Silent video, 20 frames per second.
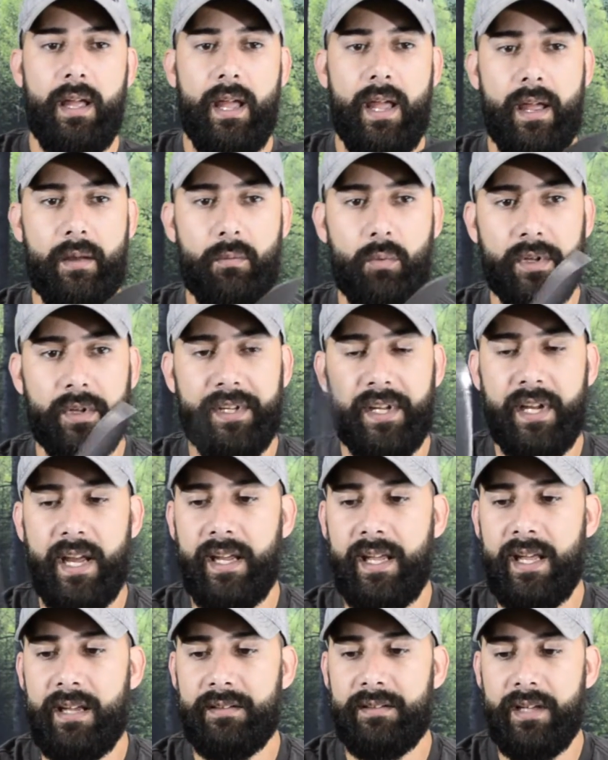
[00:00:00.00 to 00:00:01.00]
And one thing
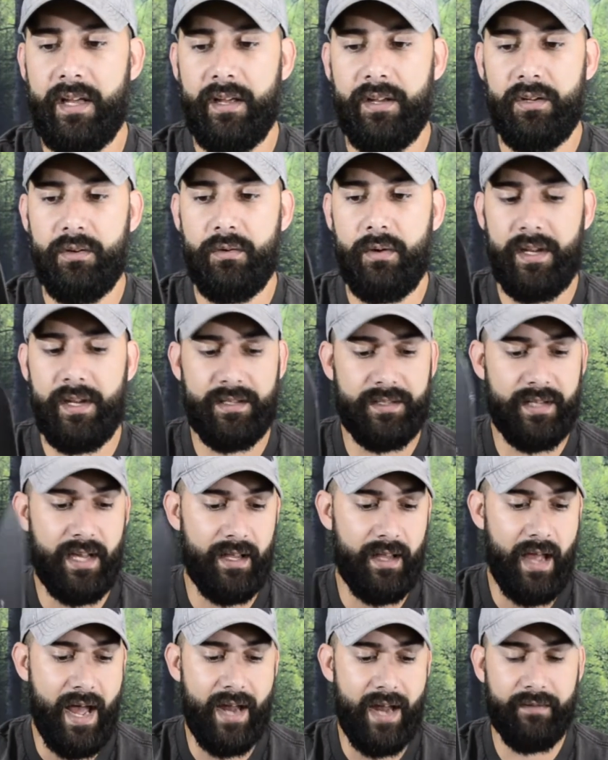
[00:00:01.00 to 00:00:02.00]
I can tell you is
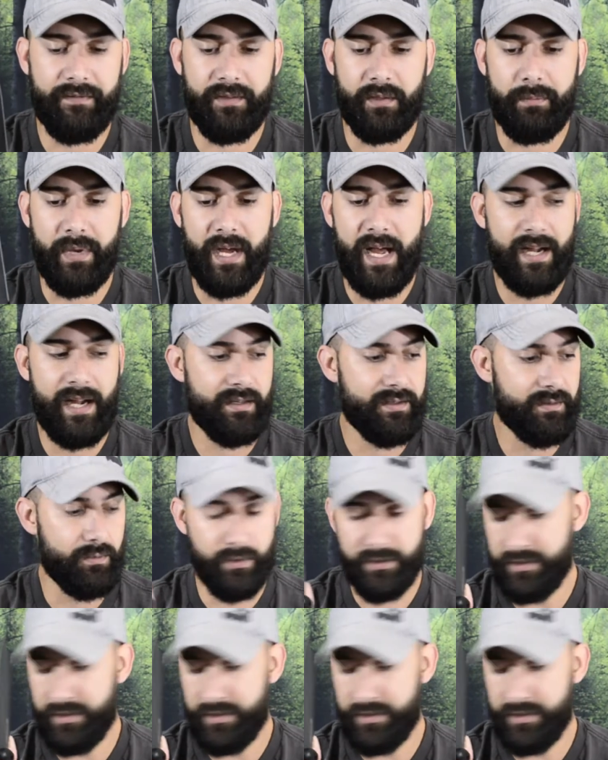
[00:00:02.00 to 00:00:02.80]
that out of the box,